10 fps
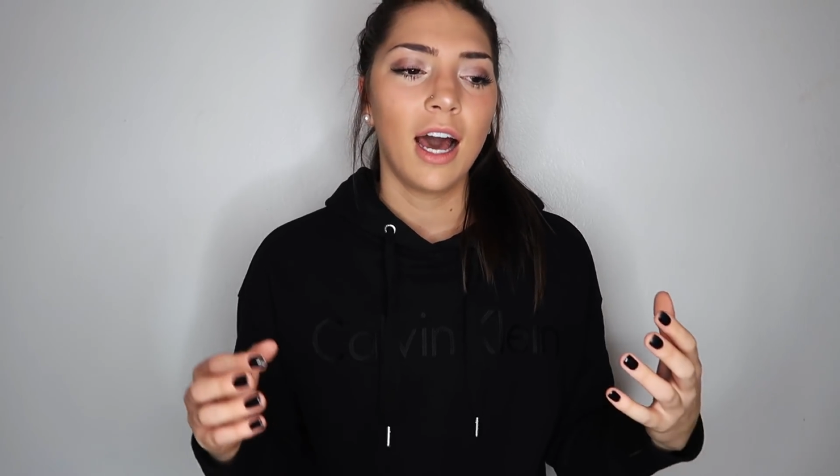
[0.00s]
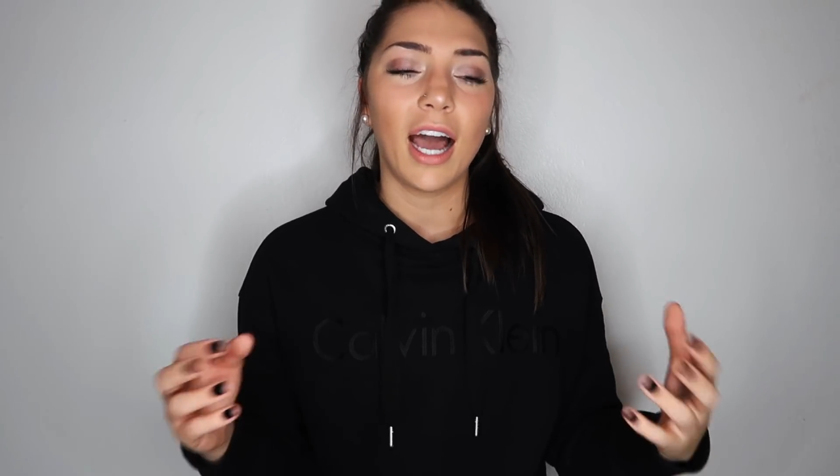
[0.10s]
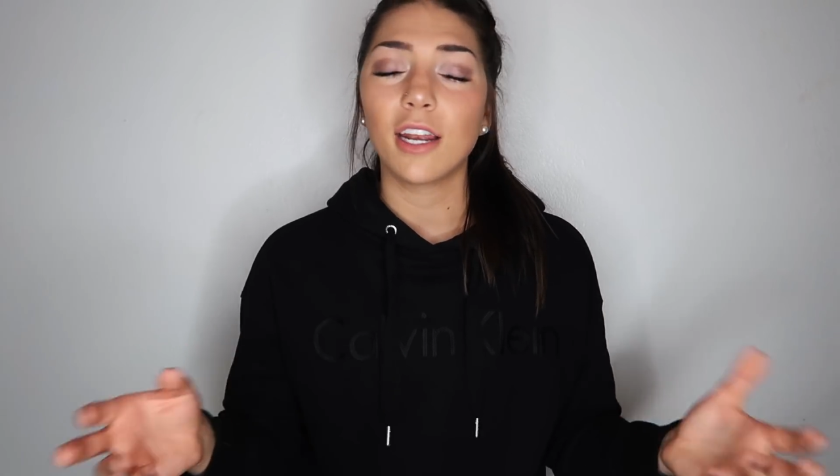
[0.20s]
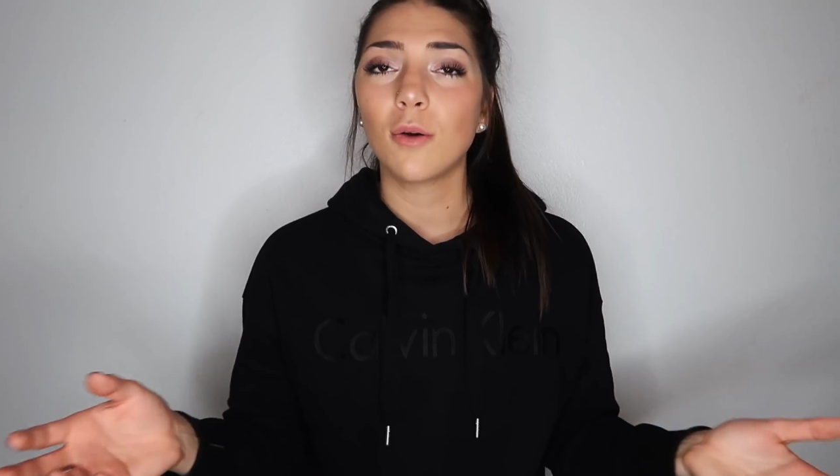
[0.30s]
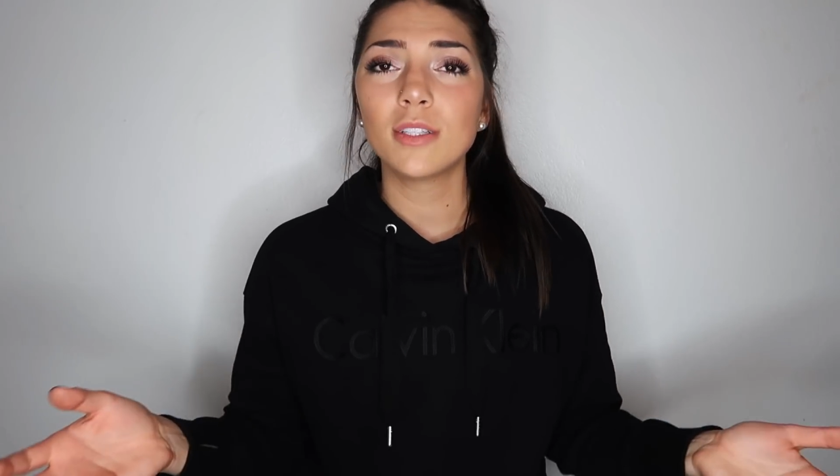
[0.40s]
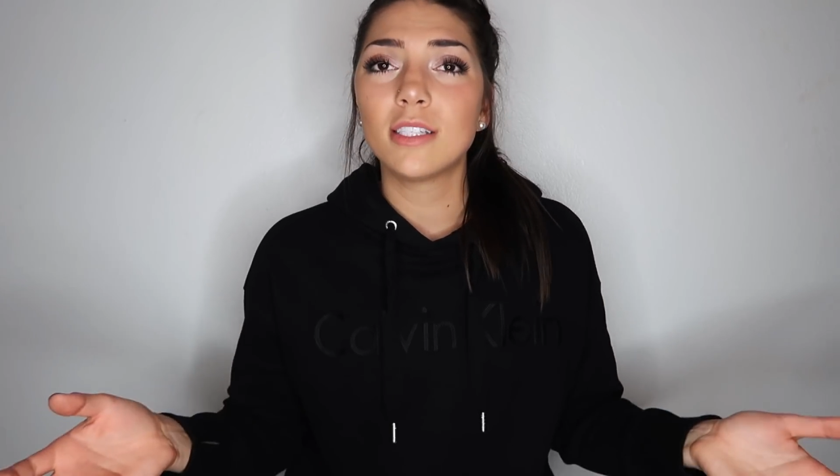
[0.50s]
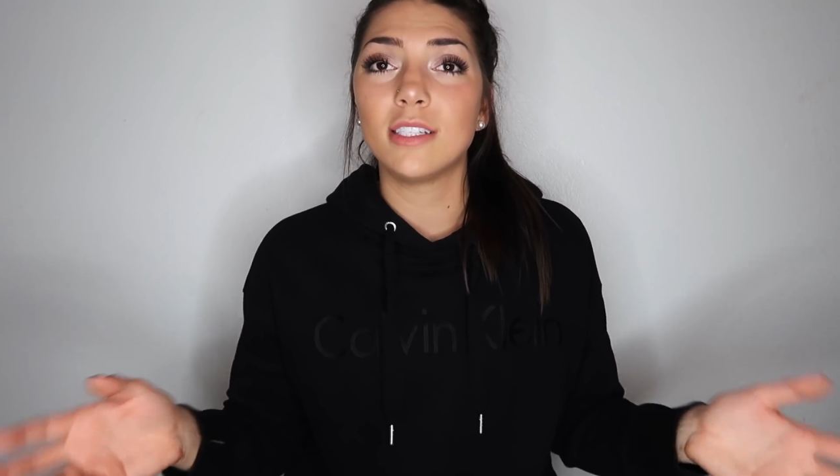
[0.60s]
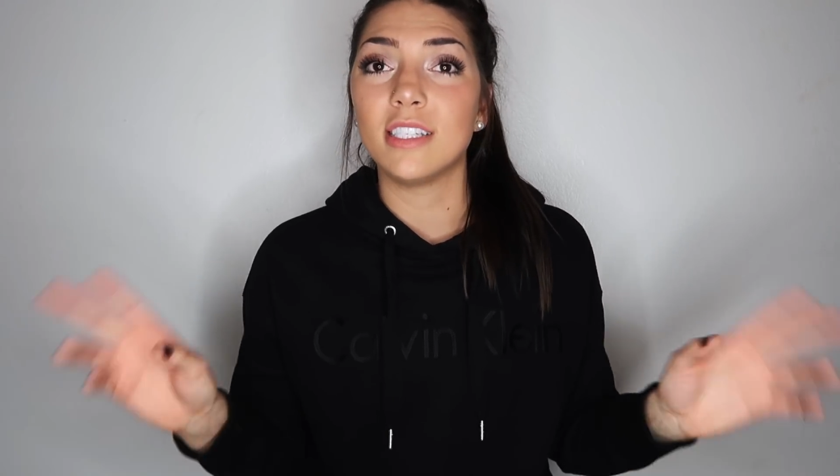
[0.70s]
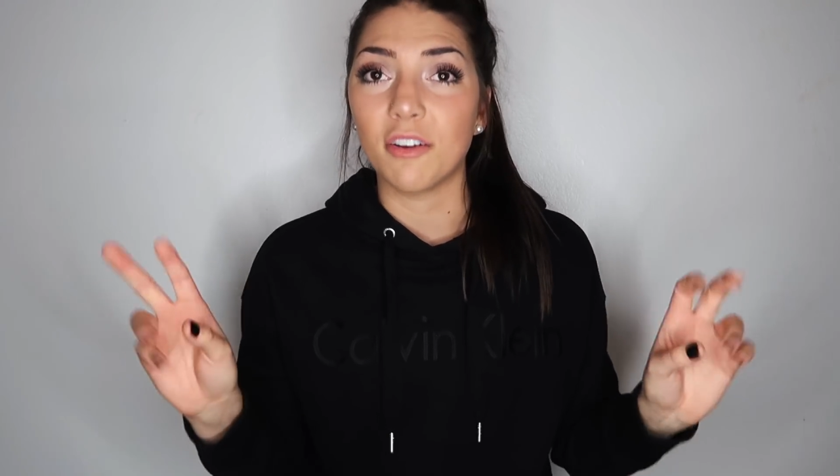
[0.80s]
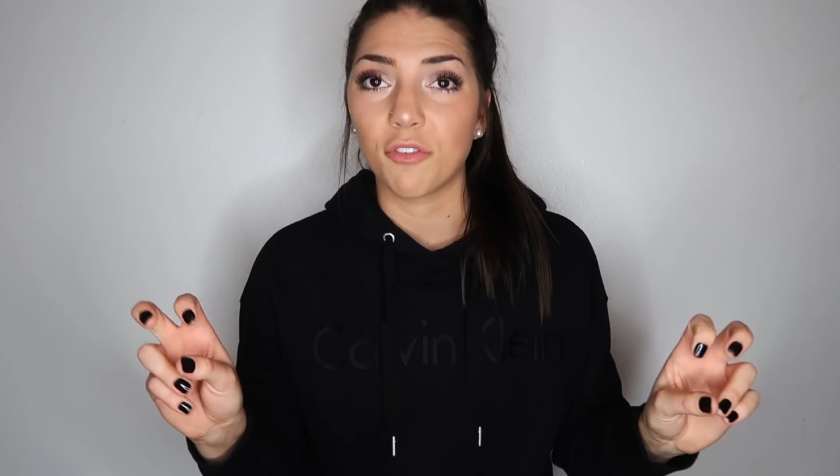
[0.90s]
I know it's
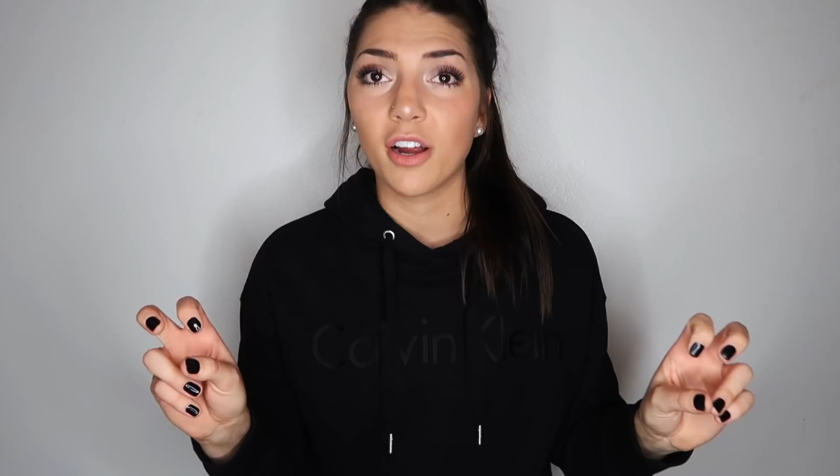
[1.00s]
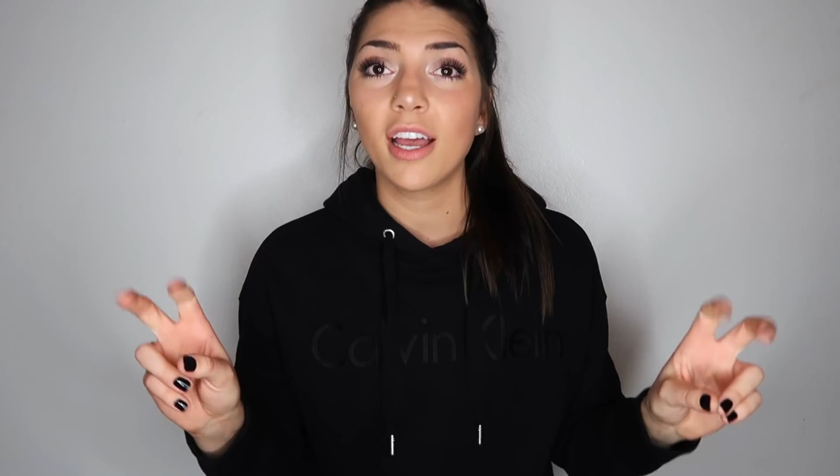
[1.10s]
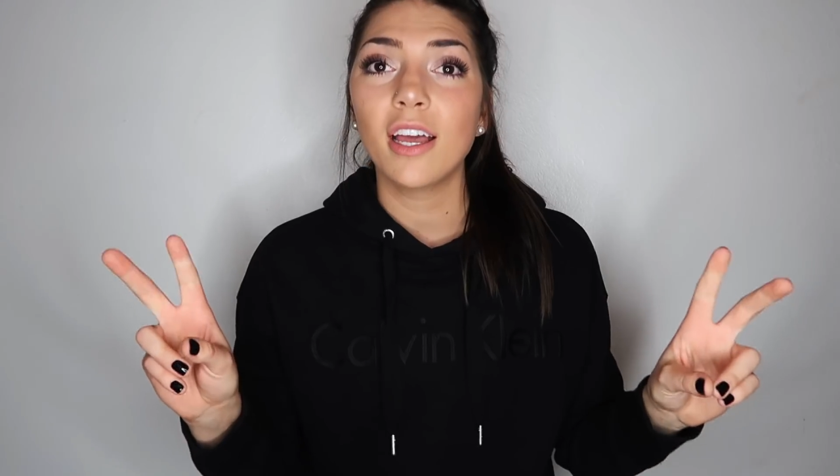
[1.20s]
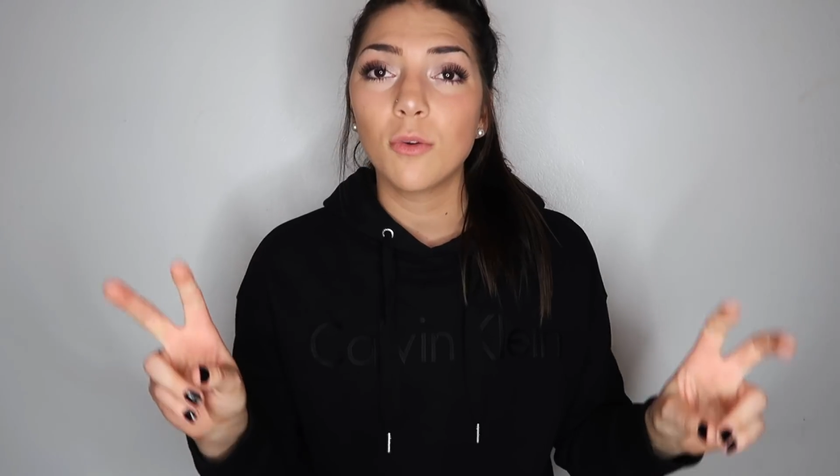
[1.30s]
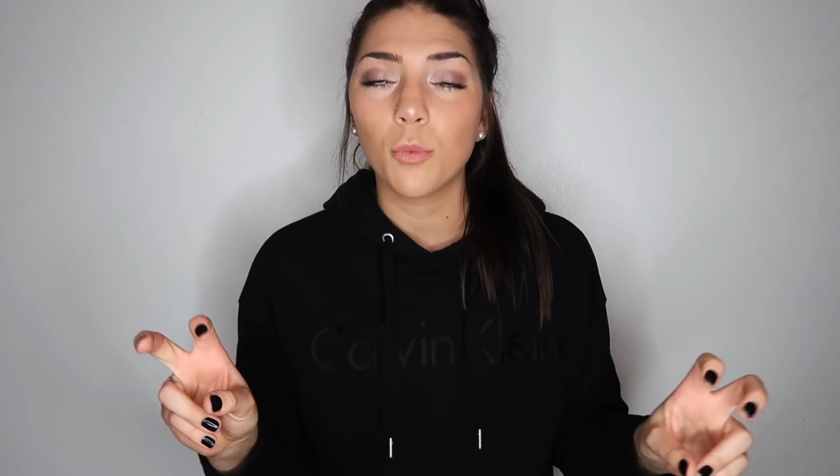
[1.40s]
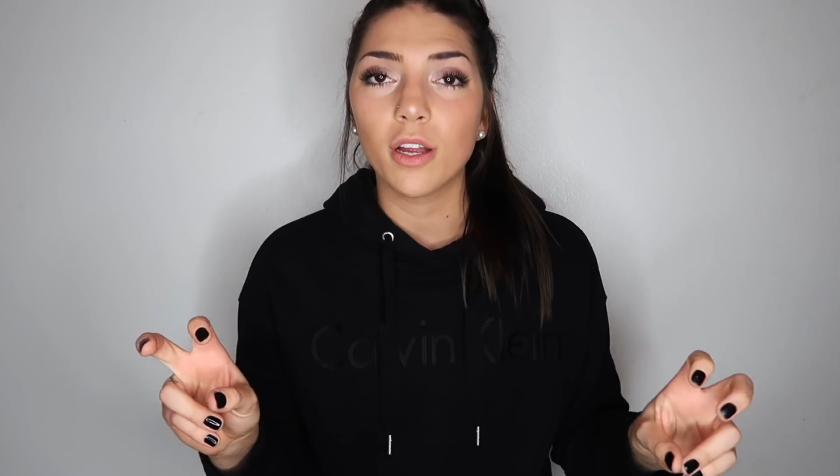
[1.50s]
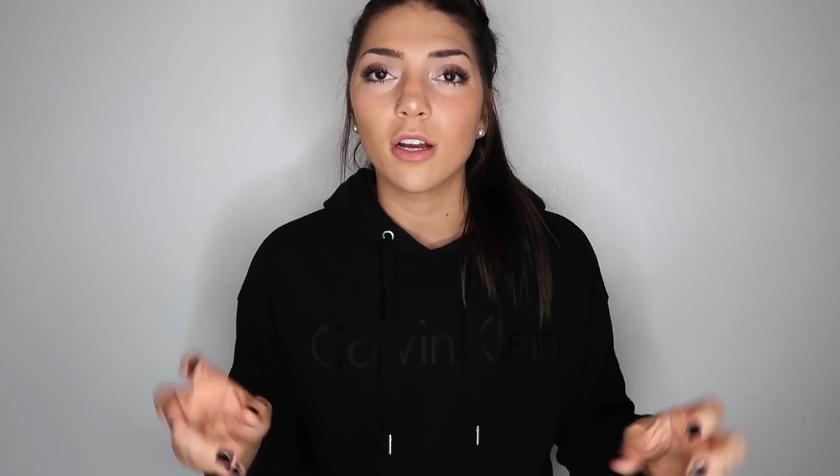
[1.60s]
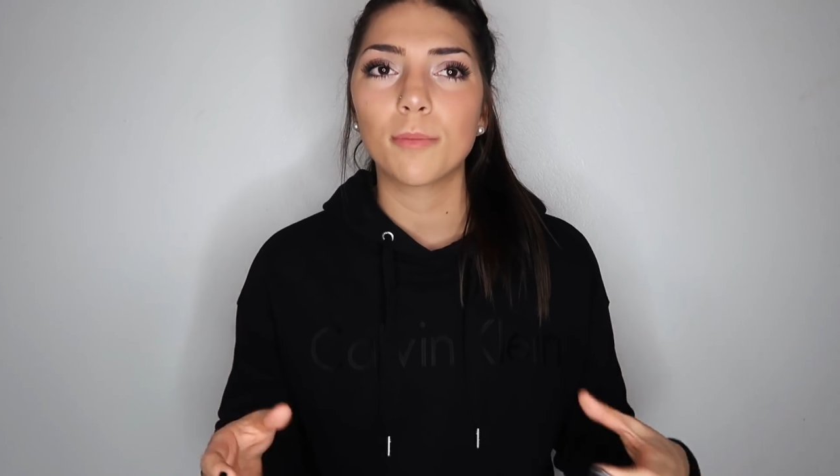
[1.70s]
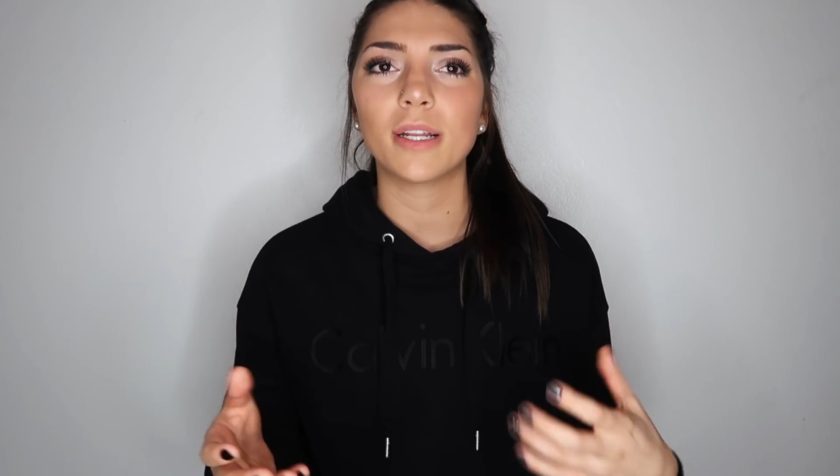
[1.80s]
different and weird,